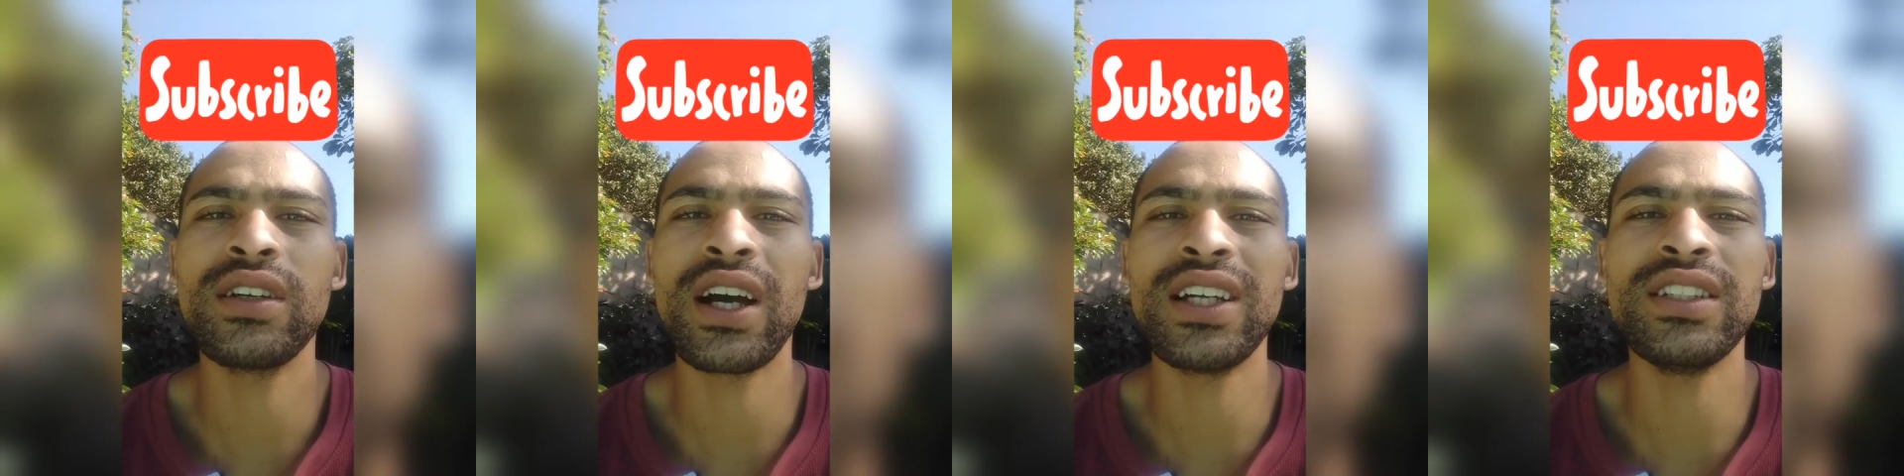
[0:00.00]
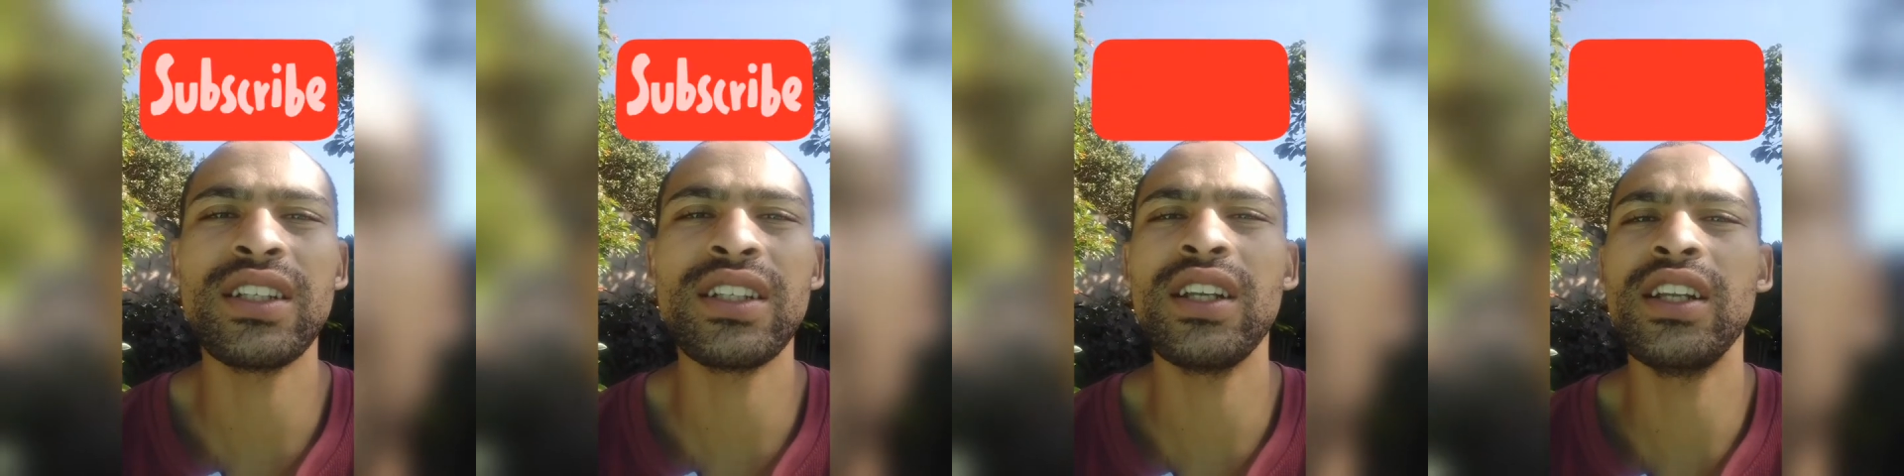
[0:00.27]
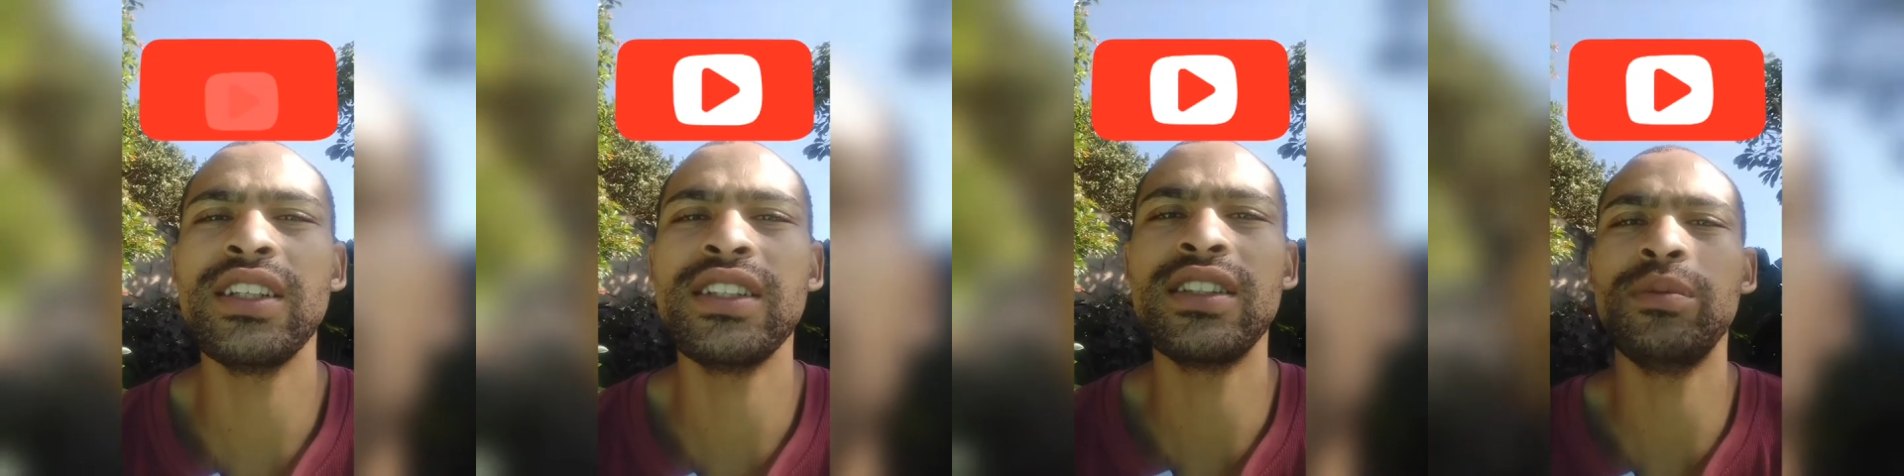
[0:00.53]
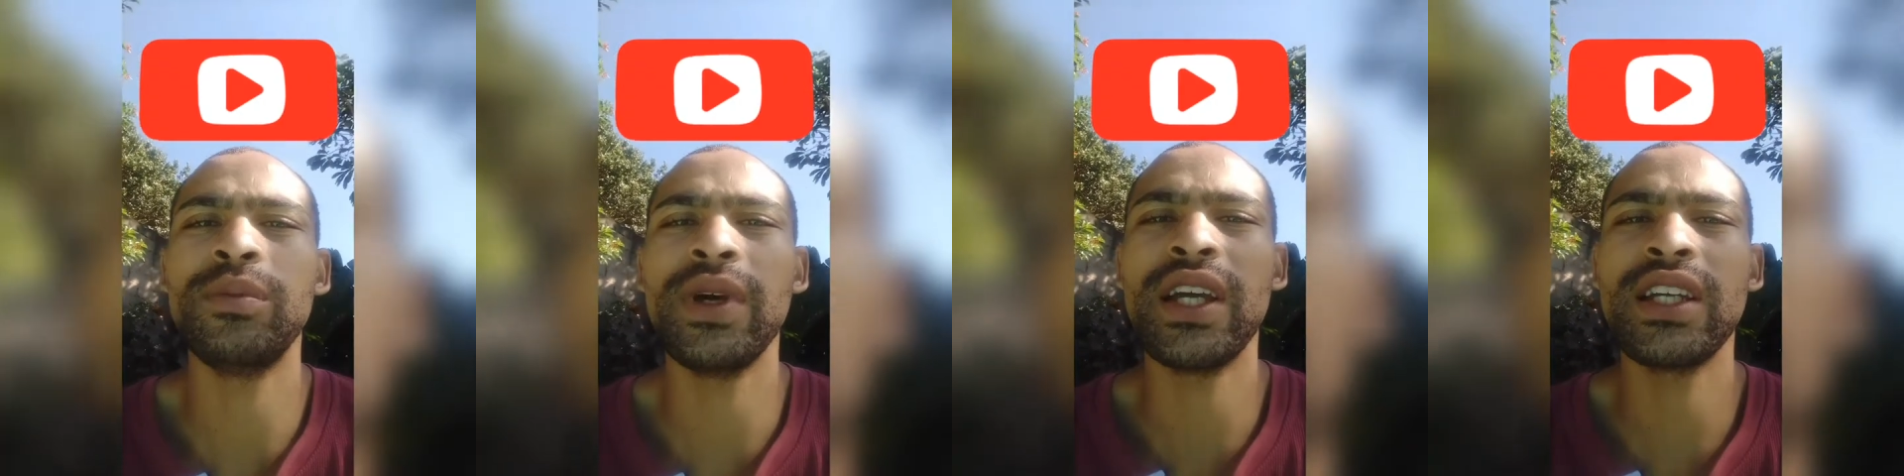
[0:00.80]

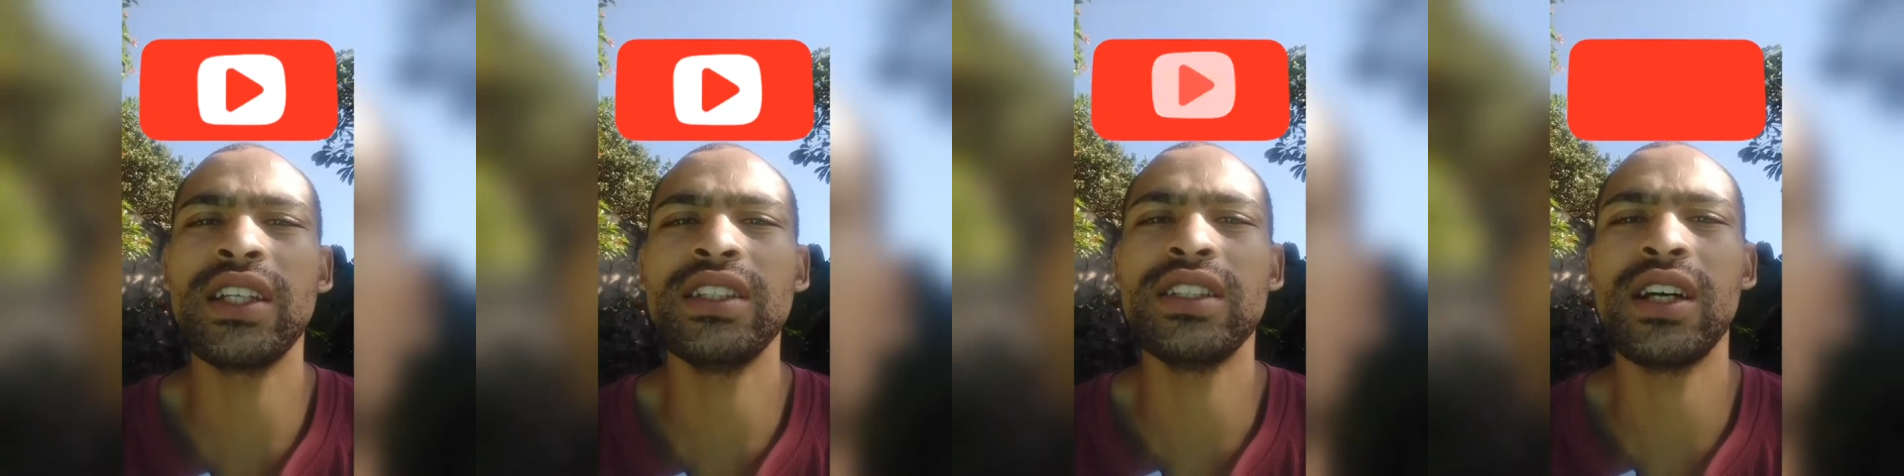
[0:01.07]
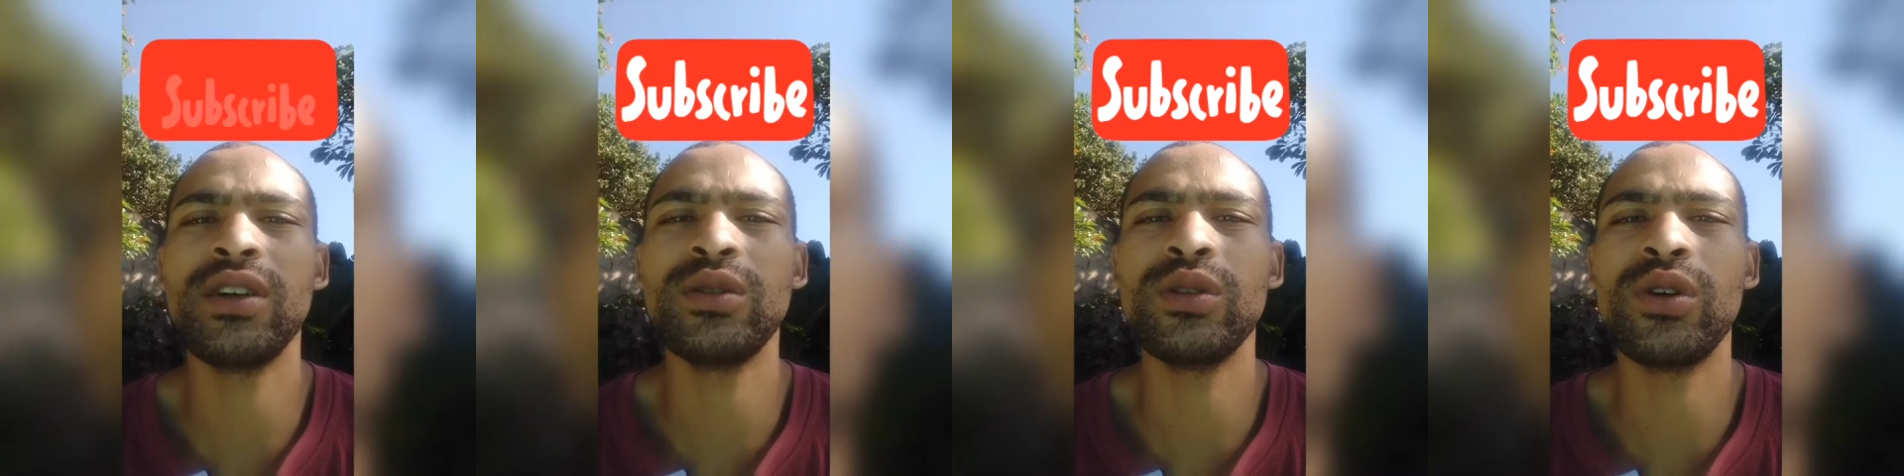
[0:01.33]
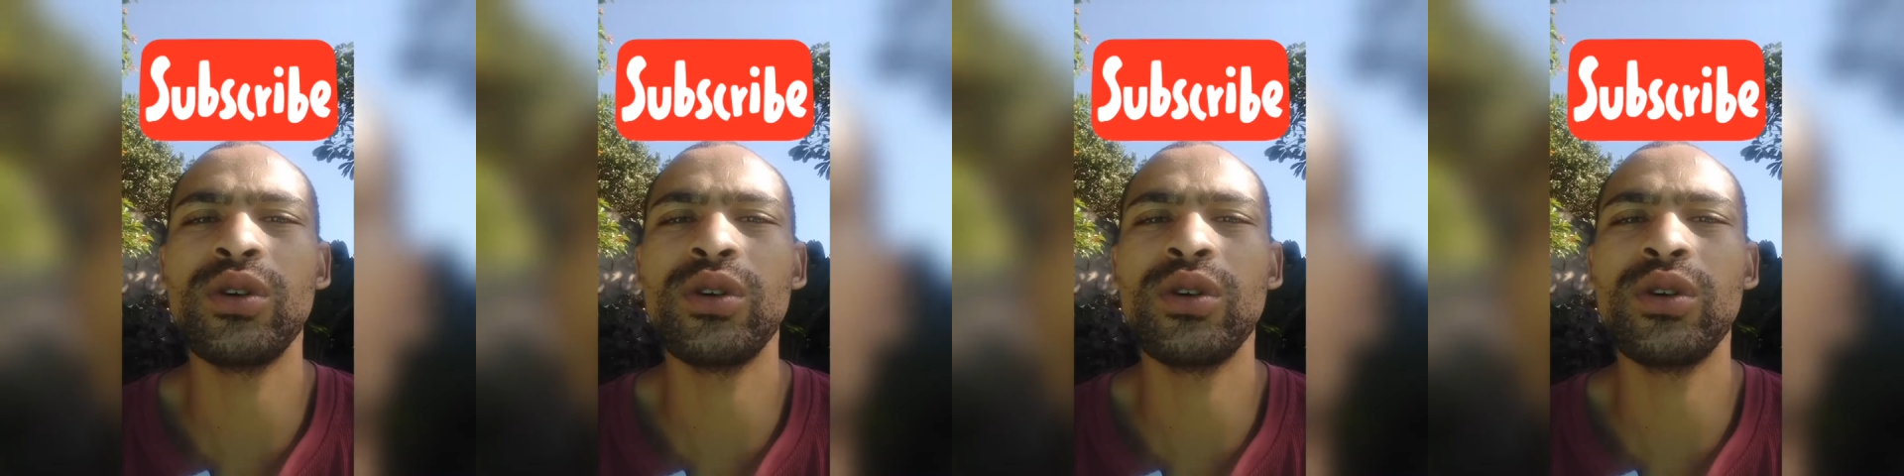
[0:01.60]
unrelated baggage out